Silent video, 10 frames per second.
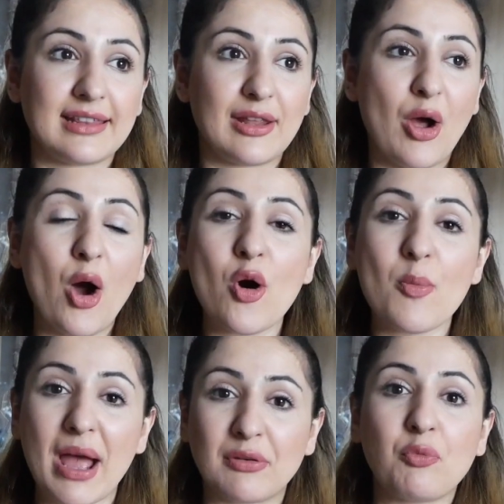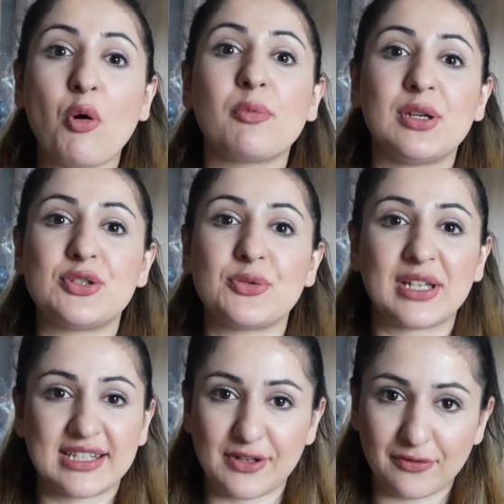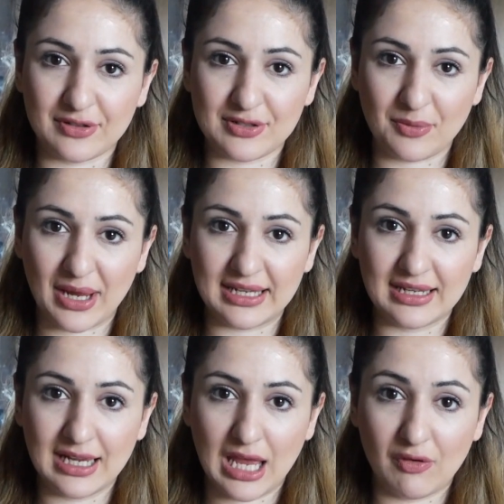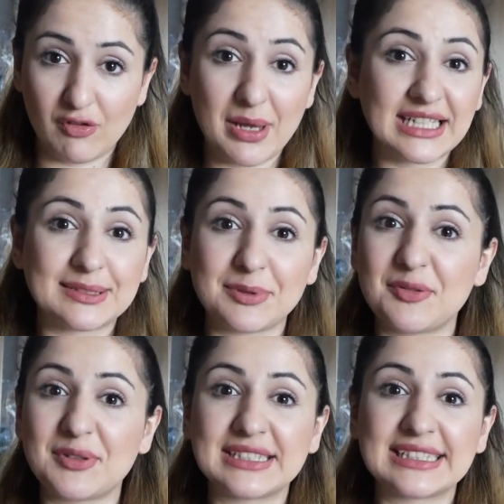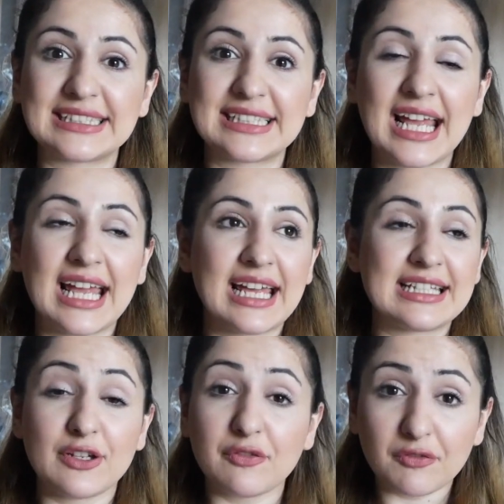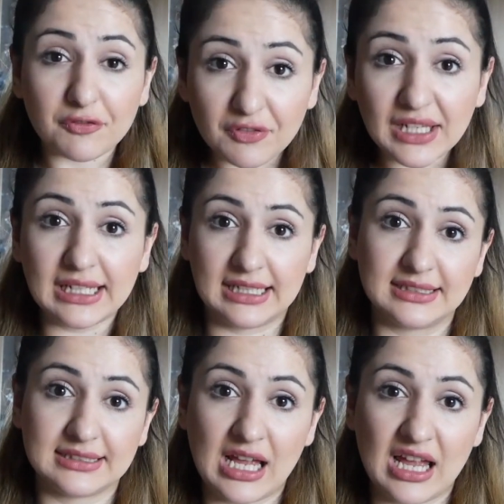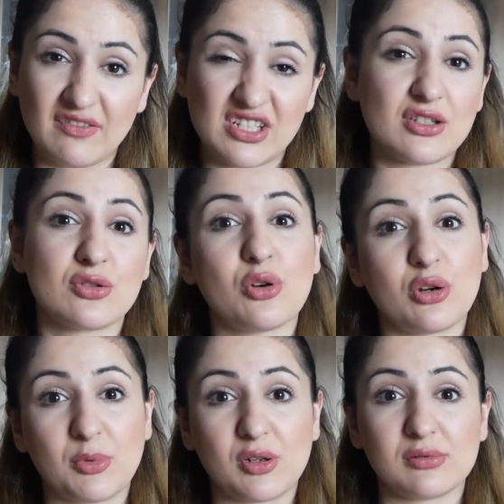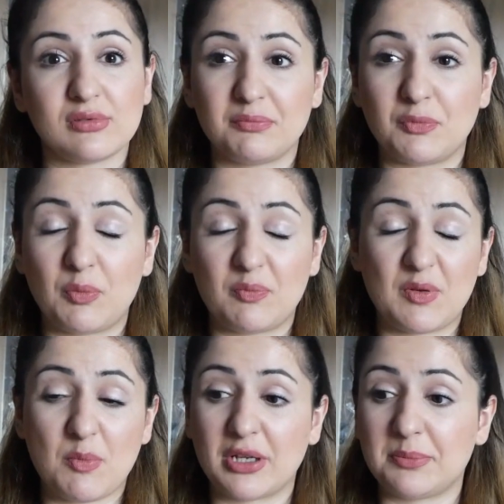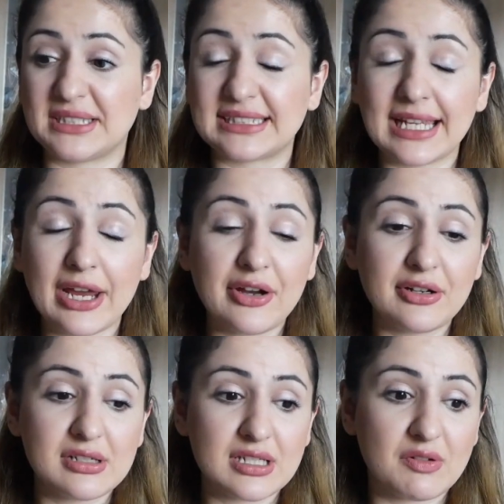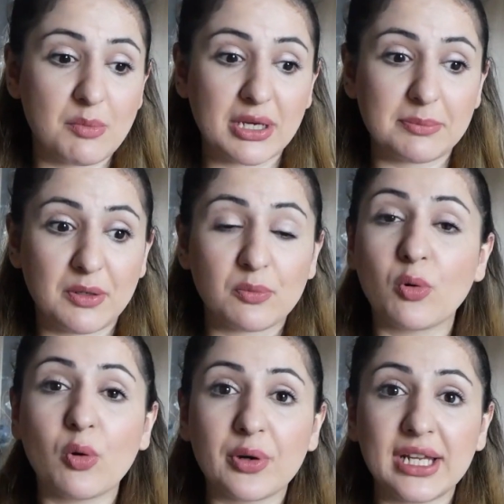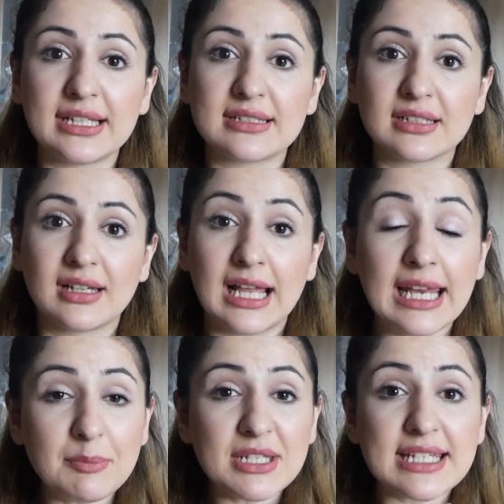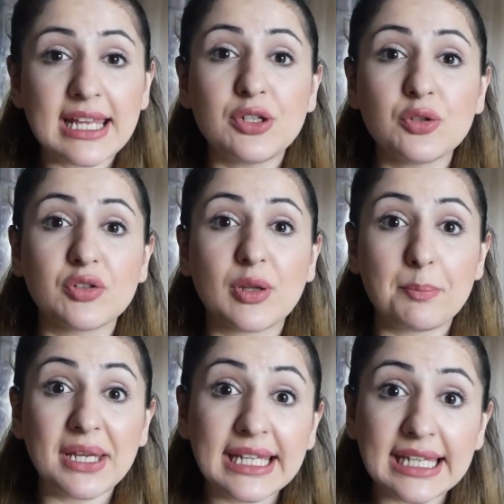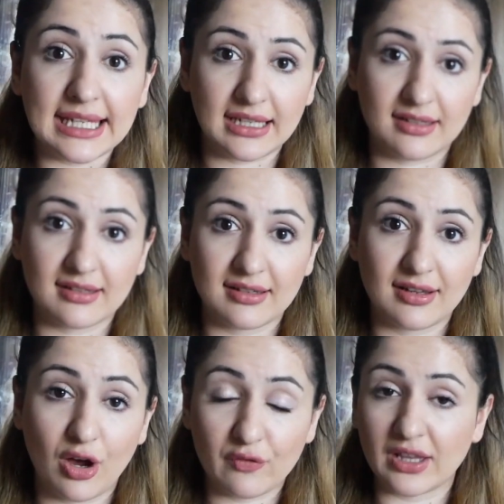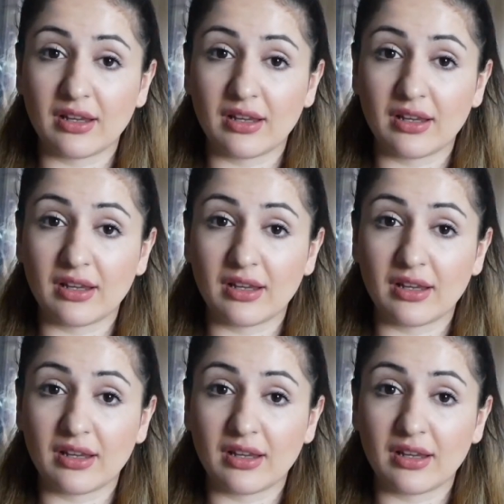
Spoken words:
home and what we do in a different way. We may experience different feelings, which is normal. We might be scared, we might be worried. Let me take you to the beginning of the